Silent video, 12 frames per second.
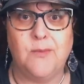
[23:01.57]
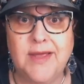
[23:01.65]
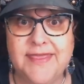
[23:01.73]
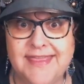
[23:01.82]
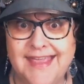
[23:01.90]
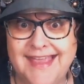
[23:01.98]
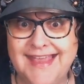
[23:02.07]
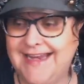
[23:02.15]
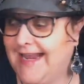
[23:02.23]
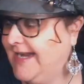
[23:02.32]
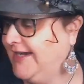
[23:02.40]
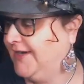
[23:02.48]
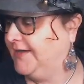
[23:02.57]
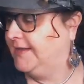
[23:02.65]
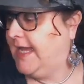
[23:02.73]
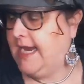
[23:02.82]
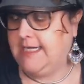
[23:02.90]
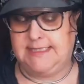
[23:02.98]
with it, and you're
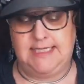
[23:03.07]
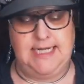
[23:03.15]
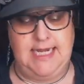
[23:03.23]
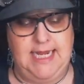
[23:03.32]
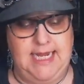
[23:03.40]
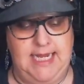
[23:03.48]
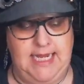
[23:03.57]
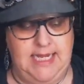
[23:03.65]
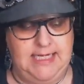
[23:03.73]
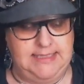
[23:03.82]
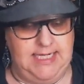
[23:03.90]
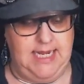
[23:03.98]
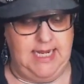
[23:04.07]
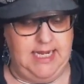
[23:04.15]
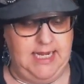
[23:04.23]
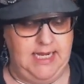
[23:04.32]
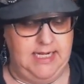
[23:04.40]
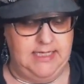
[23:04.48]
like, ta-da,
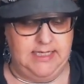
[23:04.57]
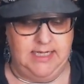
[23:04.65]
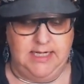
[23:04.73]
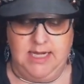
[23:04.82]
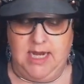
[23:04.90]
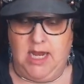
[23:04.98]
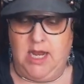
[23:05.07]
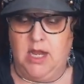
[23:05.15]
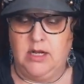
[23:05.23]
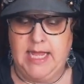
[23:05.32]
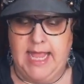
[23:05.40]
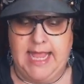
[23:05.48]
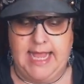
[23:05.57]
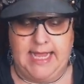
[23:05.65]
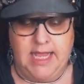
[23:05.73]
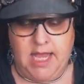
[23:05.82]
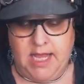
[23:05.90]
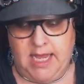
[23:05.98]
done. Okay,
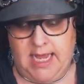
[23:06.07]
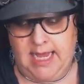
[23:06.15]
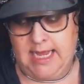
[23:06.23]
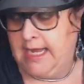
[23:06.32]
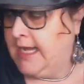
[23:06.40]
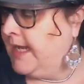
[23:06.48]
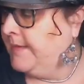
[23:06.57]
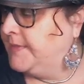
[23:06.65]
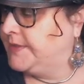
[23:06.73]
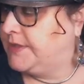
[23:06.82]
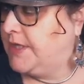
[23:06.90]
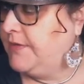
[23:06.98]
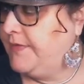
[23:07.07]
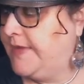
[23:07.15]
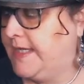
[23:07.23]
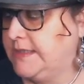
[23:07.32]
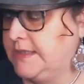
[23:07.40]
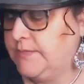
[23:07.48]
so
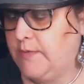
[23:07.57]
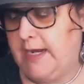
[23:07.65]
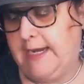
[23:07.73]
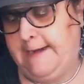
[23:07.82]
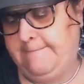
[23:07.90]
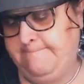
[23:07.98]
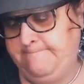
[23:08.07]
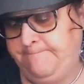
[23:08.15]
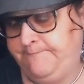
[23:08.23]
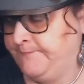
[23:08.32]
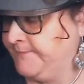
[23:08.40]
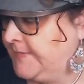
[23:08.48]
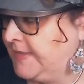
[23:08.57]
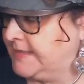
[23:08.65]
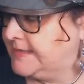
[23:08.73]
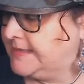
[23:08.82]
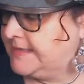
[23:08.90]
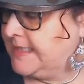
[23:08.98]
this one,
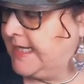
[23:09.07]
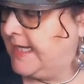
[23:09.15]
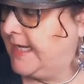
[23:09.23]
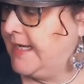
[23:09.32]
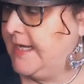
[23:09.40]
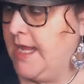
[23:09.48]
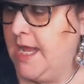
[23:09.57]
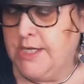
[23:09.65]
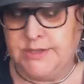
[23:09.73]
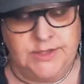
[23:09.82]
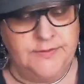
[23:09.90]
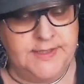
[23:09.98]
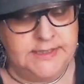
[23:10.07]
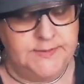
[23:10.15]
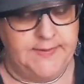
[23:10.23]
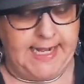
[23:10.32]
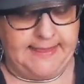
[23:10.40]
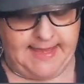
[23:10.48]
let's see. So this
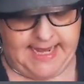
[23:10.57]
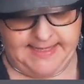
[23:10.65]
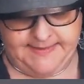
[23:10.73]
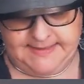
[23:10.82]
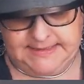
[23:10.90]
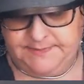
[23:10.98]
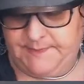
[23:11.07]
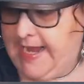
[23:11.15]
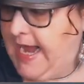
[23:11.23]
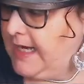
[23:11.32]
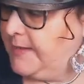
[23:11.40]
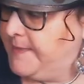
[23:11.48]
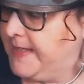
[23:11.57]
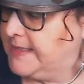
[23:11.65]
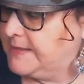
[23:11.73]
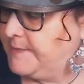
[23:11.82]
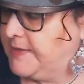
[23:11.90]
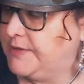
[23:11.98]
one, I like this back
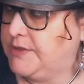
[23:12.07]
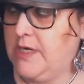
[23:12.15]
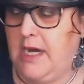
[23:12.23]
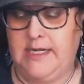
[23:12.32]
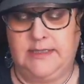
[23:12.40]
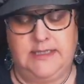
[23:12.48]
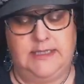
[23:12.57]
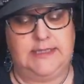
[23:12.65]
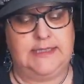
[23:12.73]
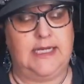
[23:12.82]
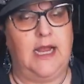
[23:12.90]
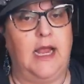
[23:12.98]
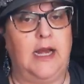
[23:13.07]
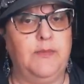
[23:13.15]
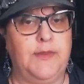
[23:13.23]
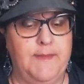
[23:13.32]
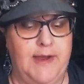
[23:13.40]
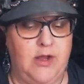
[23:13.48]
piece, but I was trying to decide
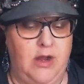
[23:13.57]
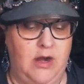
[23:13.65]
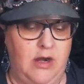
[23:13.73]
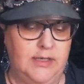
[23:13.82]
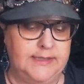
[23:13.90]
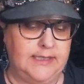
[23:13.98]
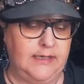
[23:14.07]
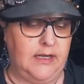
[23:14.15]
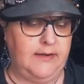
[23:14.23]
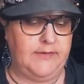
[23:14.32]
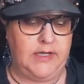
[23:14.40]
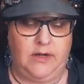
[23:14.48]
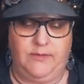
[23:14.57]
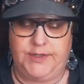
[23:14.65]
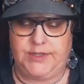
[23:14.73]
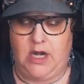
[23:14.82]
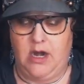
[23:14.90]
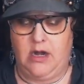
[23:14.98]
with my cards I got over here,
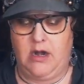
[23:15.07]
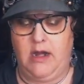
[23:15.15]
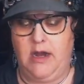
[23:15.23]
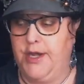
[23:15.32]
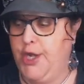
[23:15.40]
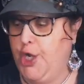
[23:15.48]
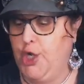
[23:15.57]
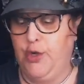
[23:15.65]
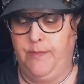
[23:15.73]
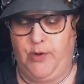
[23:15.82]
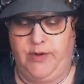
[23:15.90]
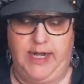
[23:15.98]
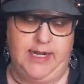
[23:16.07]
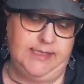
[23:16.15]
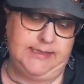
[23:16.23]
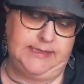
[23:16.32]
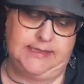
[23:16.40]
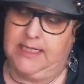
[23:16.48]
which are
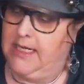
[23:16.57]
numerous